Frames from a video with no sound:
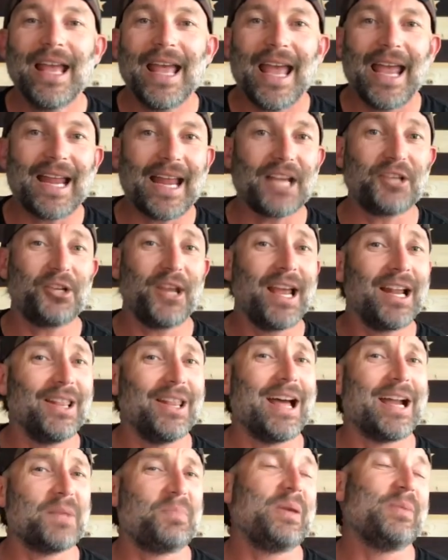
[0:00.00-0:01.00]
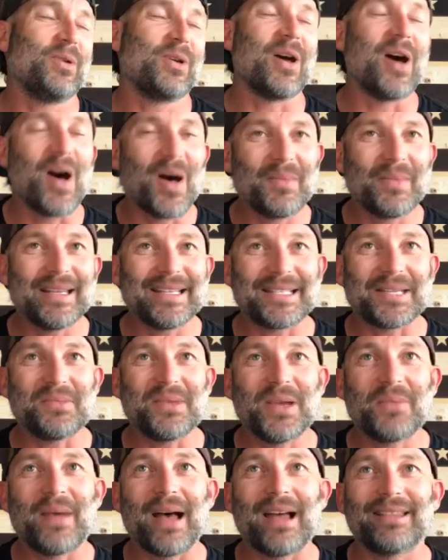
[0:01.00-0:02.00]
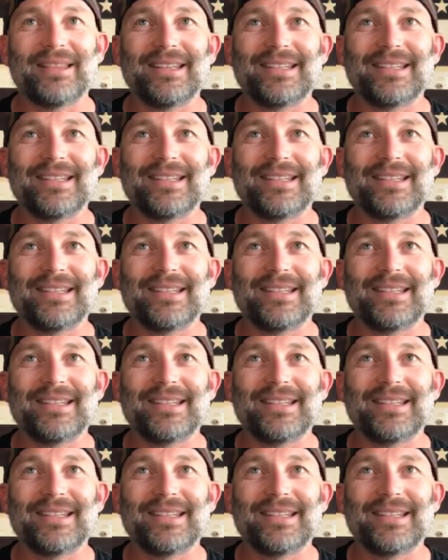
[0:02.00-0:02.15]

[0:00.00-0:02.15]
and actually I had a lot of people comment to me about